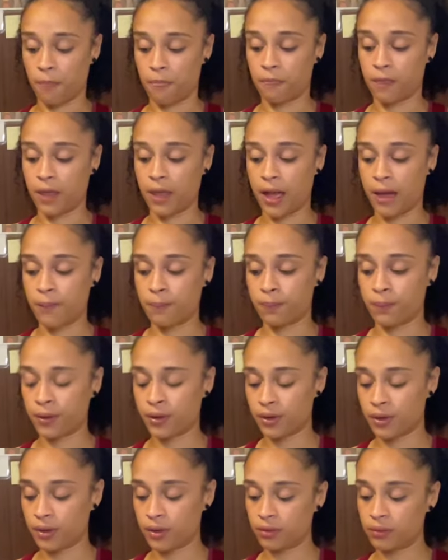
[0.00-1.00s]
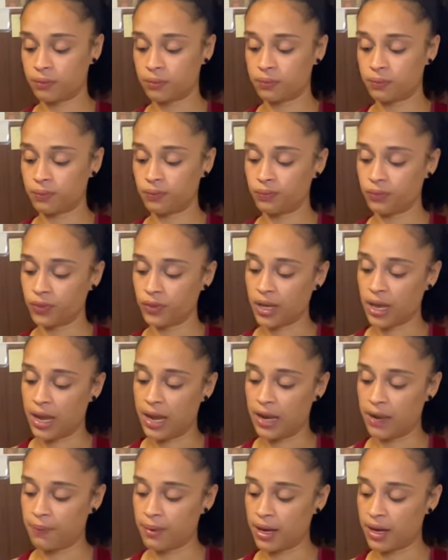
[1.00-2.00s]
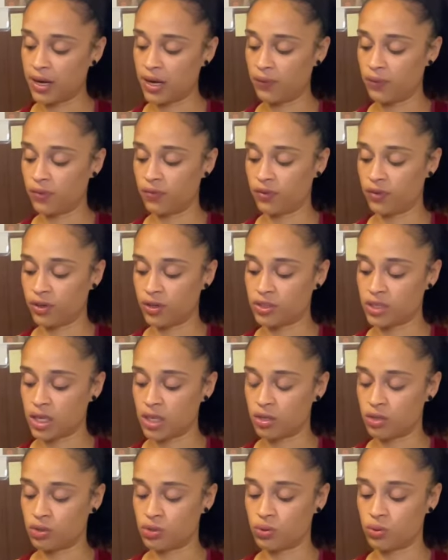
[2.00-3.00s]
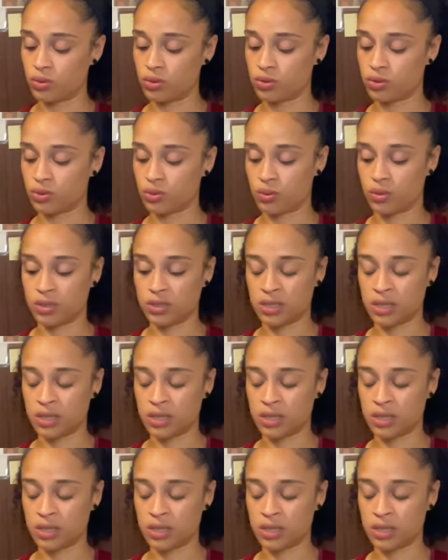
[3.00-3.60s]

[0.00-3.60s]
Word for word: The Emperor, the Hangman in reverse, and the Two of Swords.